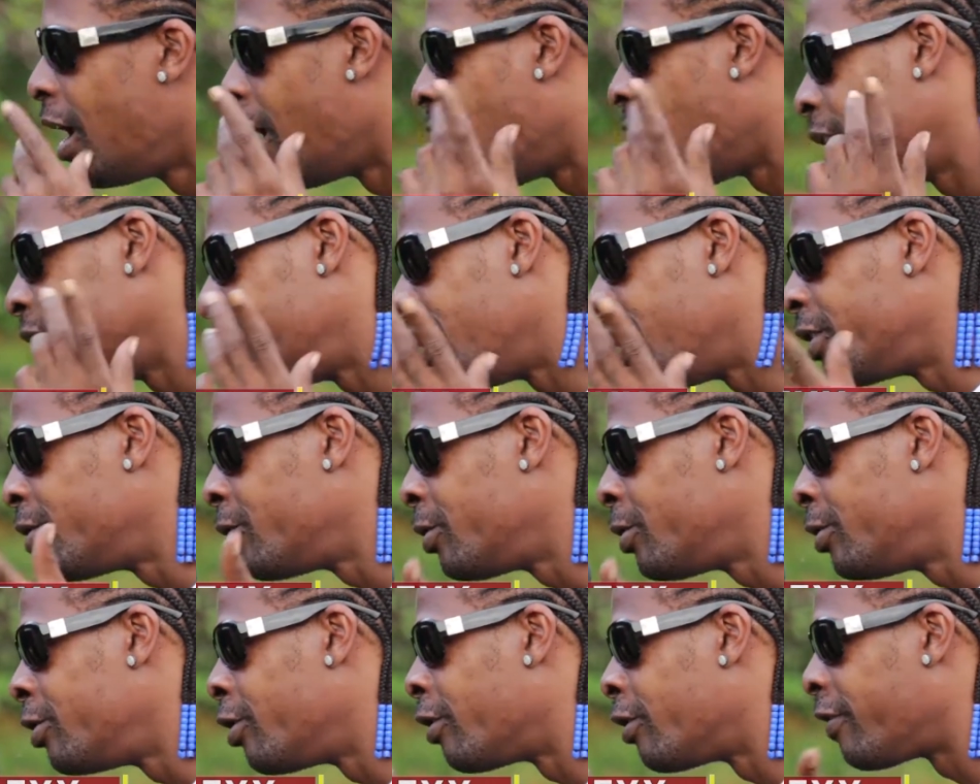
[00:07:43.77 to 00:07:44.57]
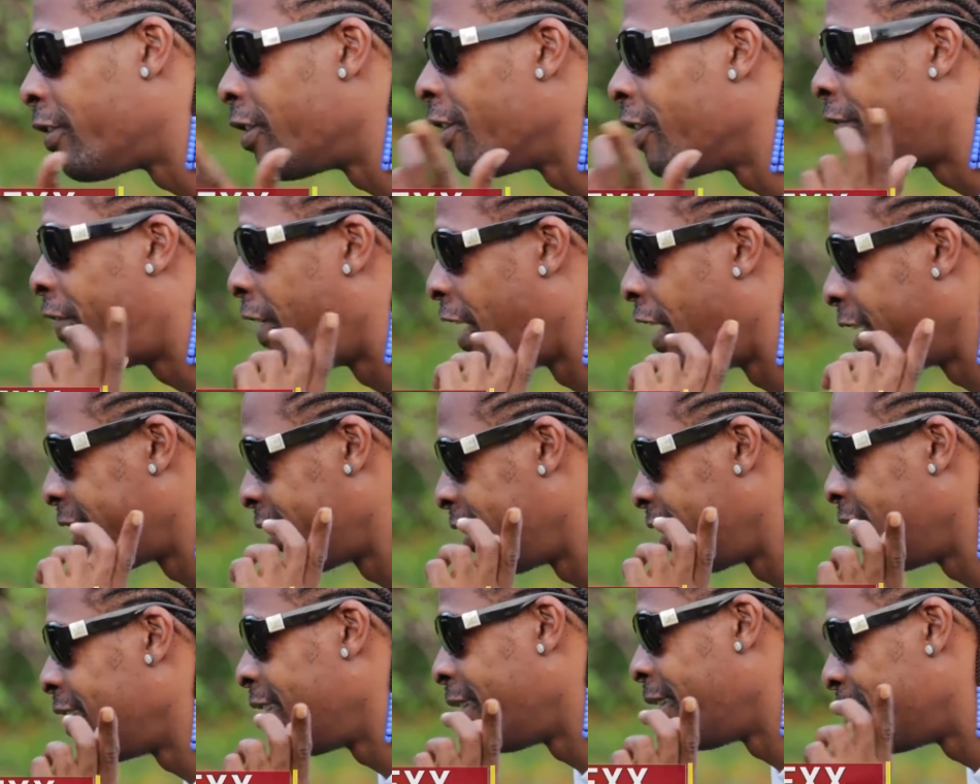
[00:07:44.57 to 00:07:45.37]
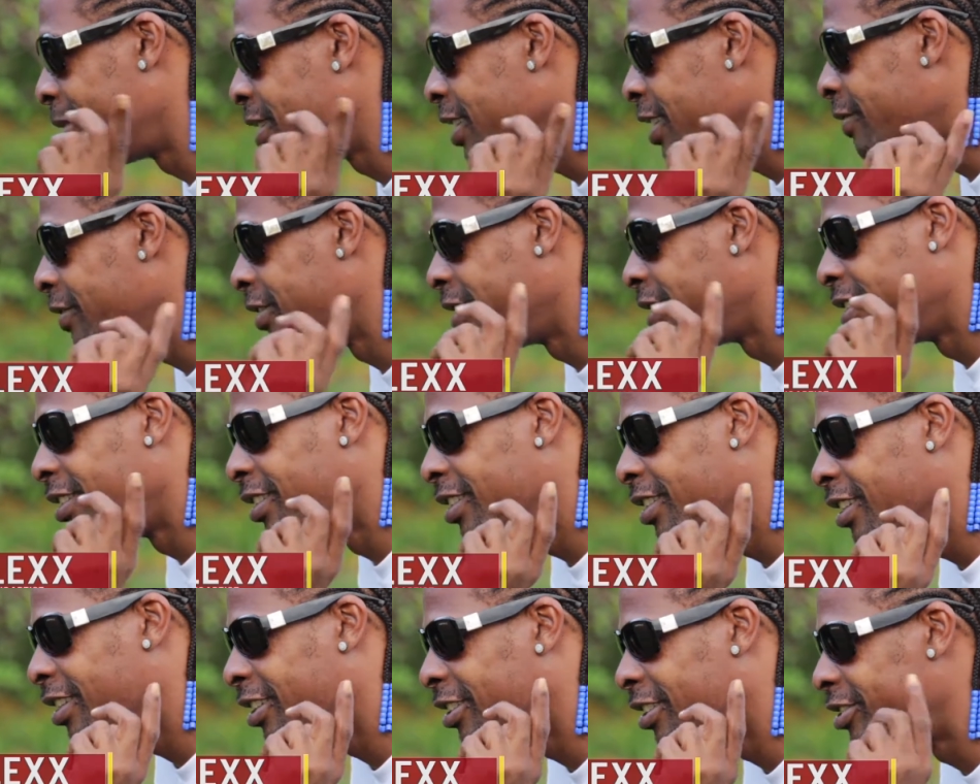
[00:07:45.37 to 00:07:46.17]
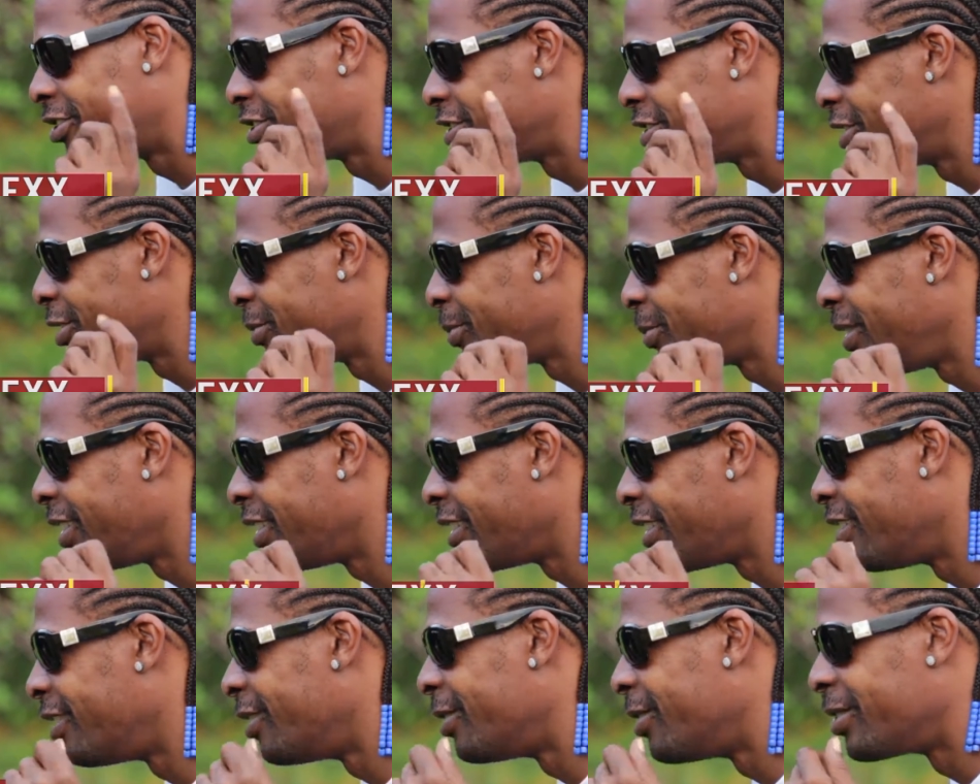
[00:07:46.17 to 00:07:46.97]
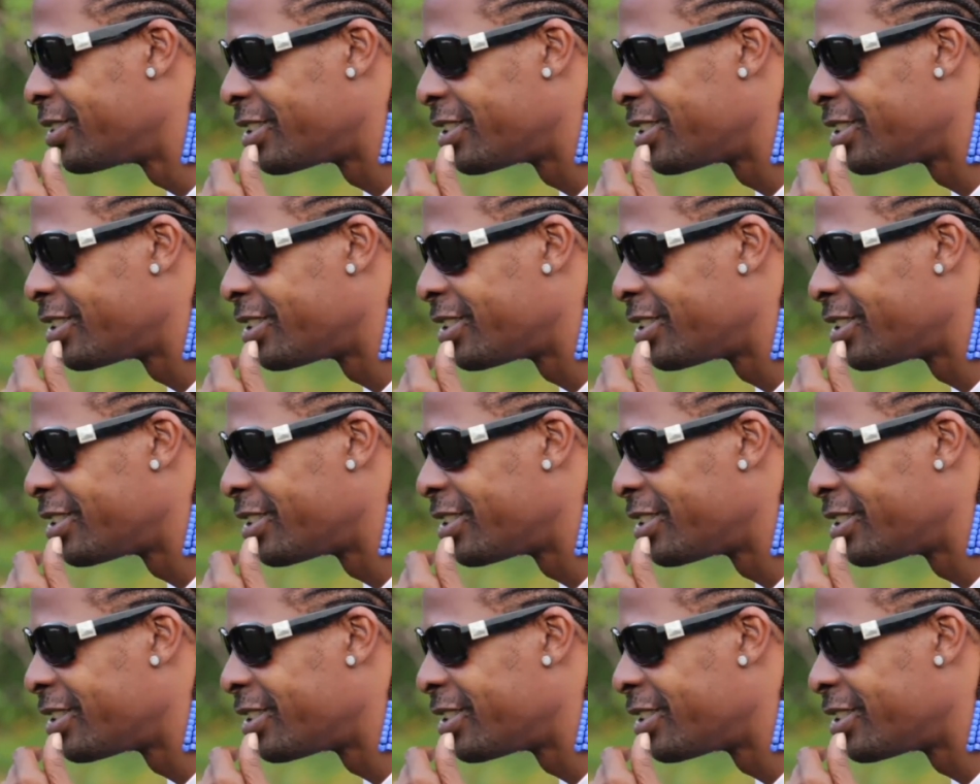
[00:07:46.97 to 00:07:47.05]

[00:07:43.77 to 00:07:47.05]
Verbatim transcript: And I do know for a fact that I'm leaving the country this weekend, though.